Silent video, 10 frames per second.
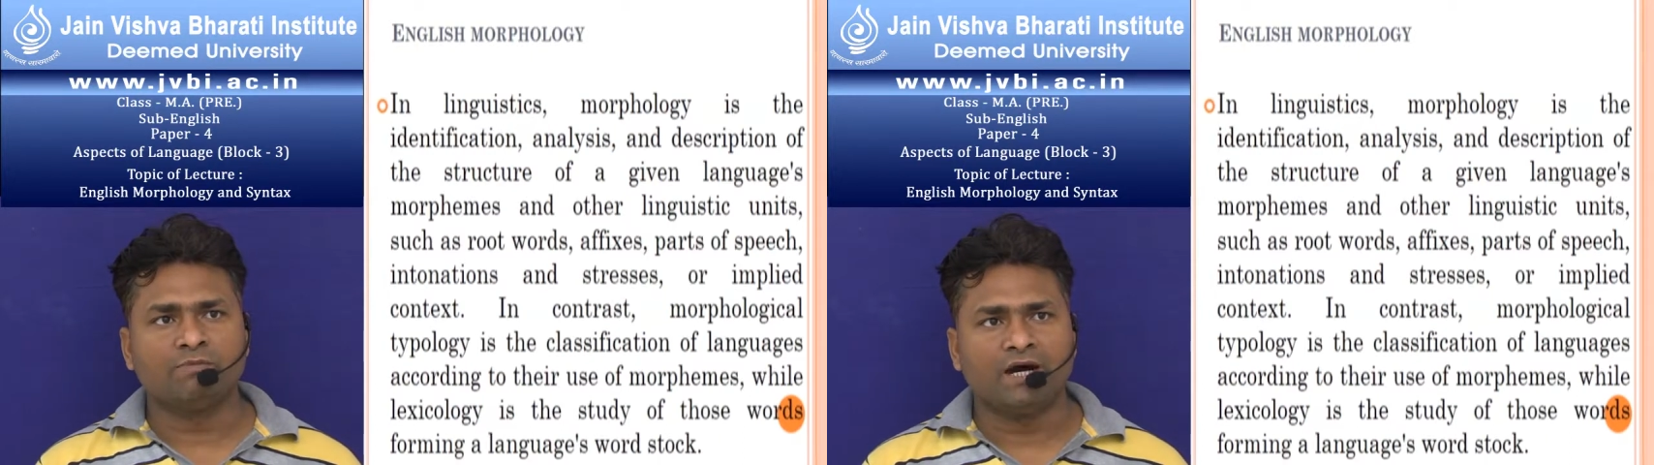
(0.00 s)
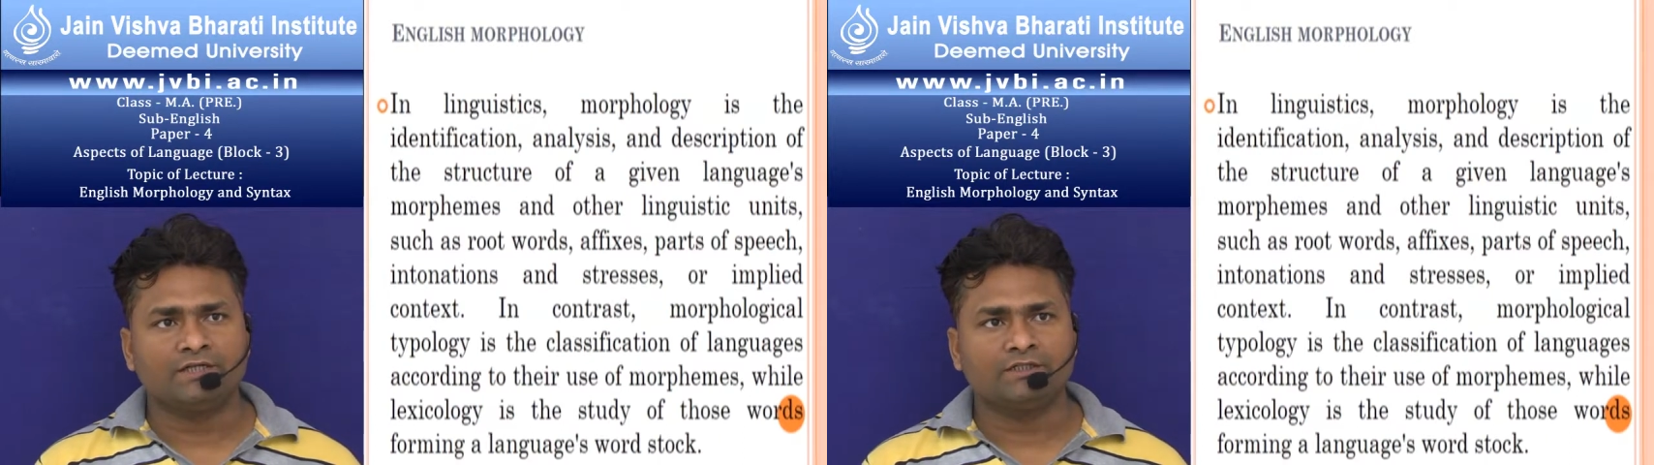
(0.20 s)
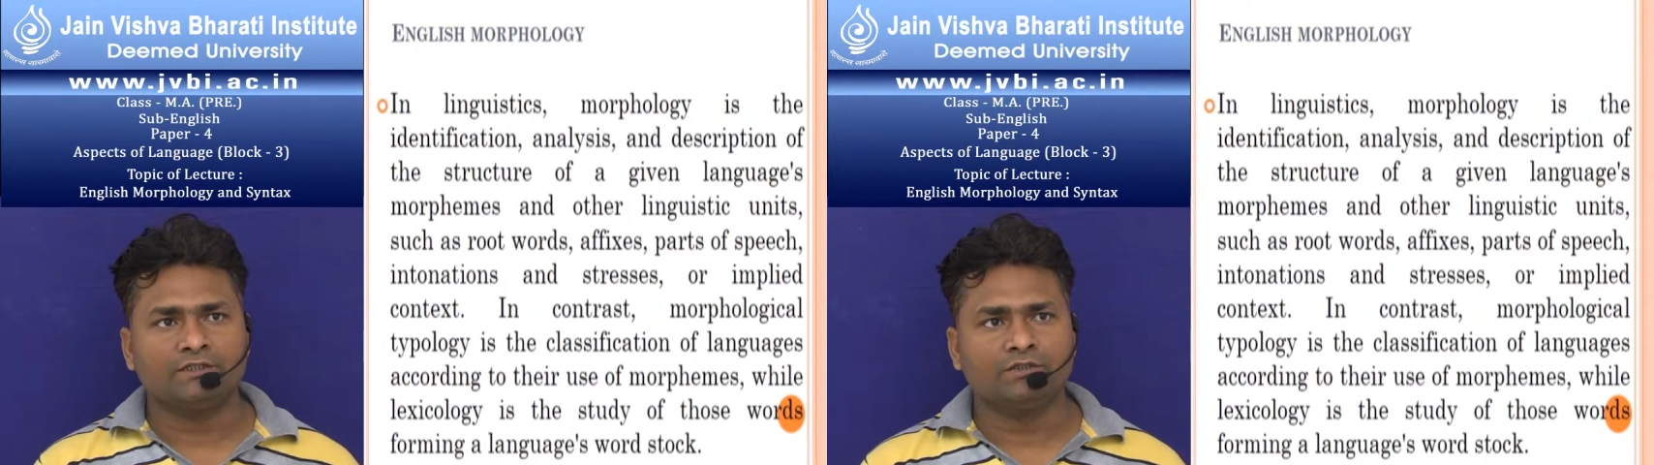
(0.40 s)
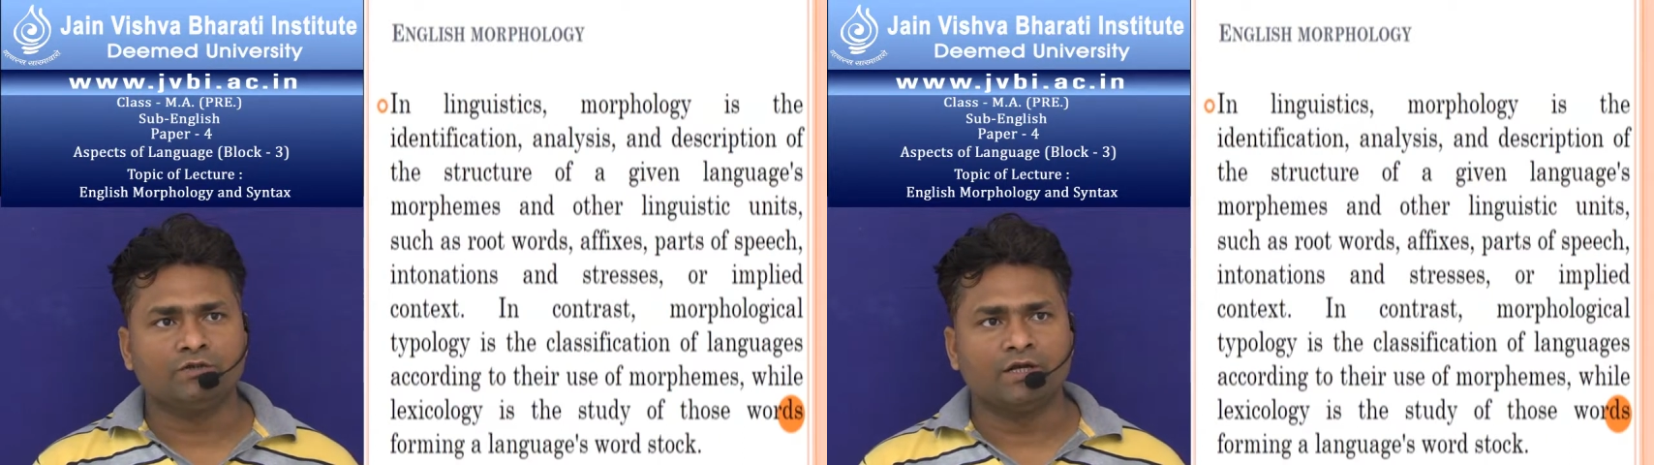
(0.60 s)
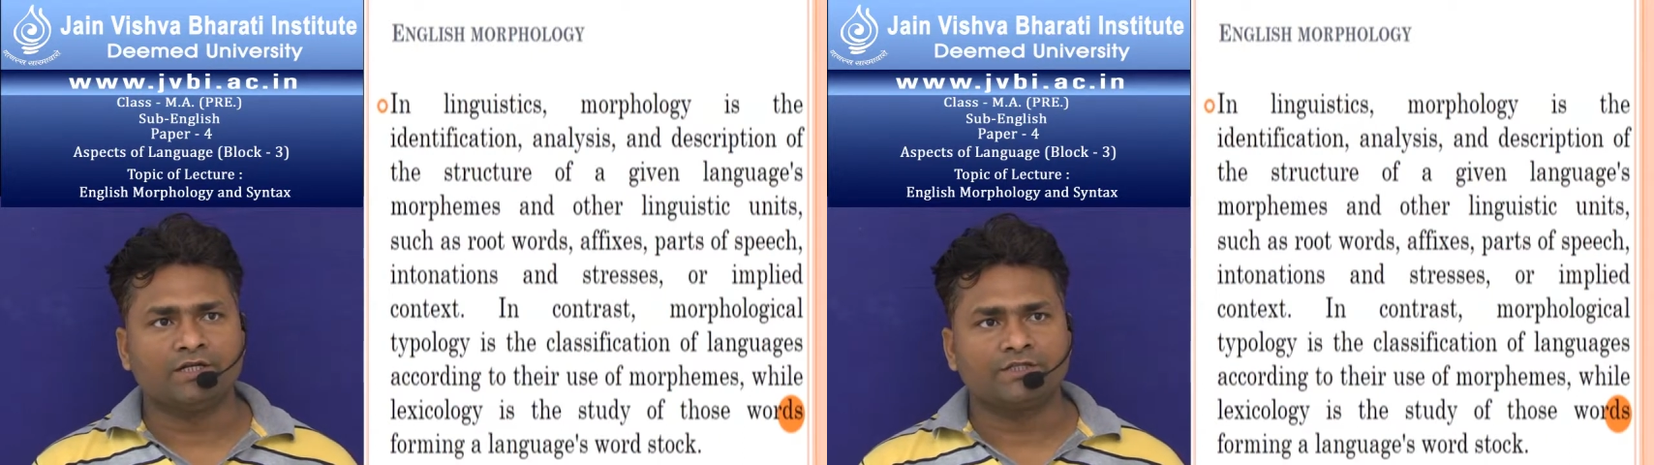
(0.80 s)
part
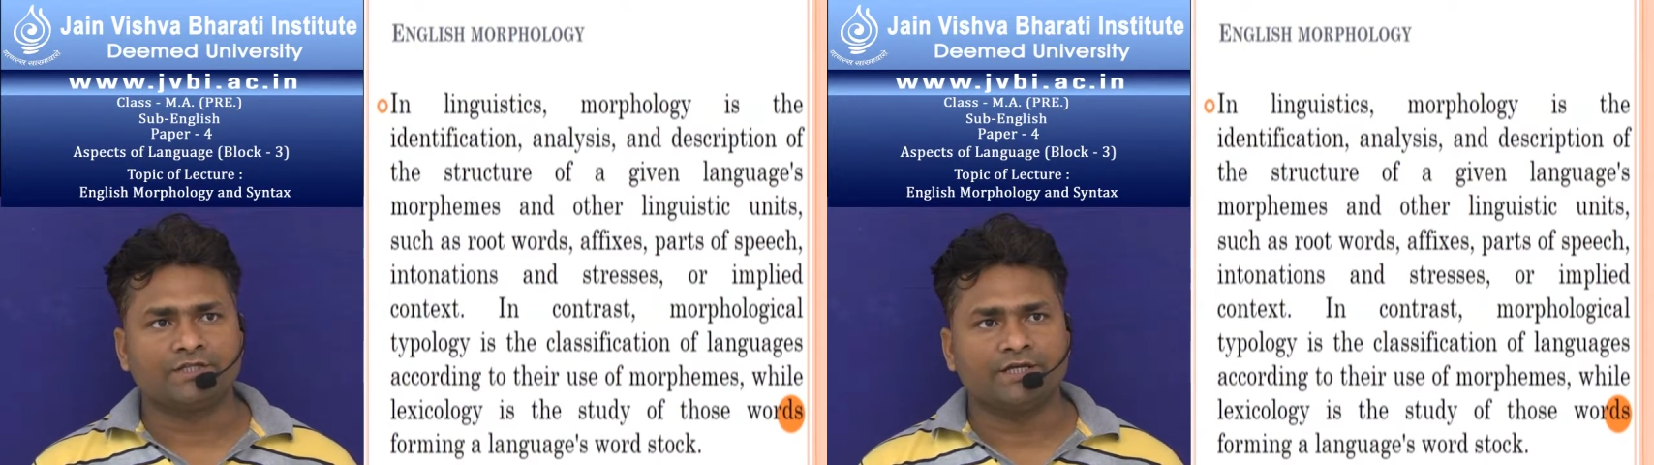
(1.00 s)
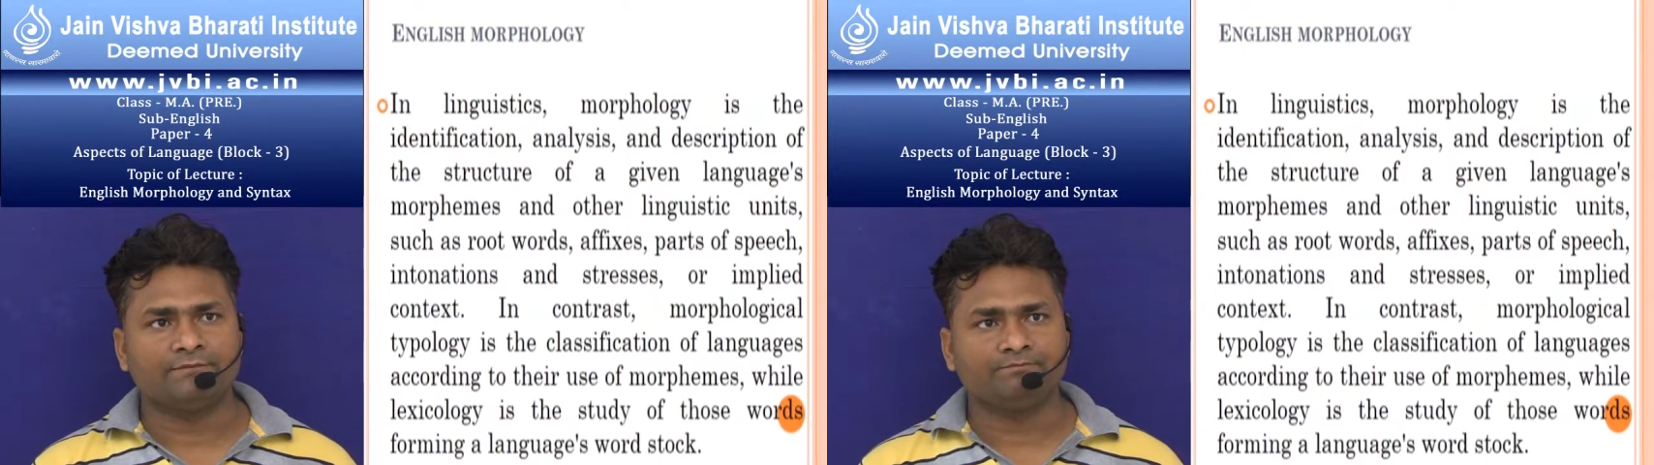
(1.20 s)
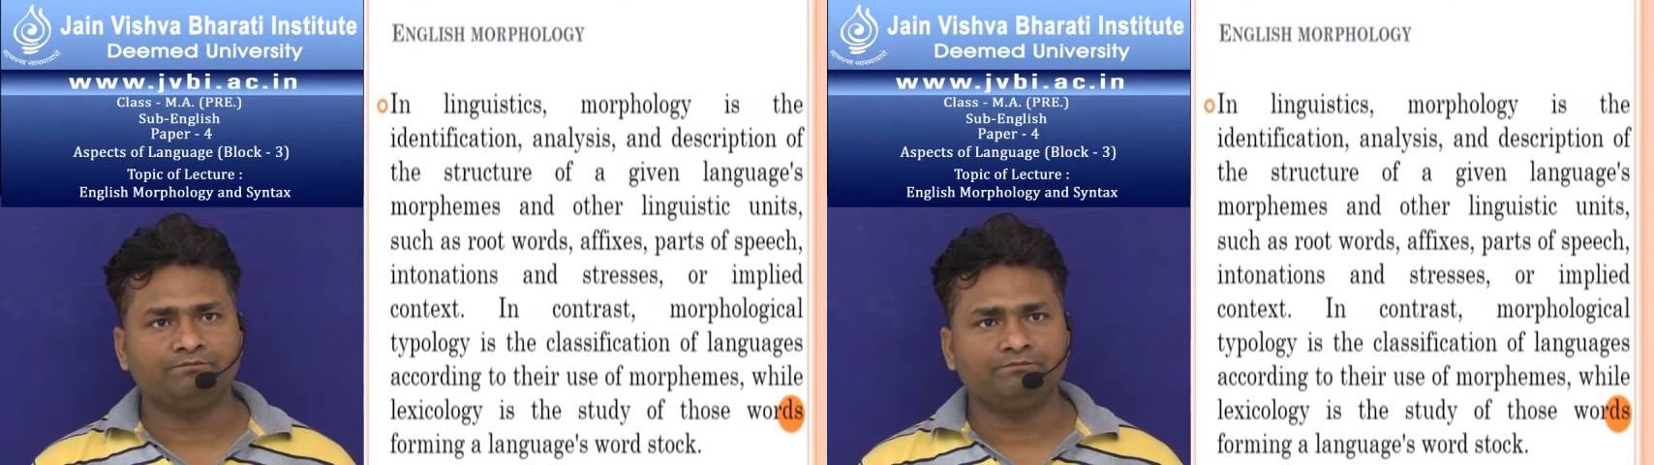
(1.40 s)
to understand.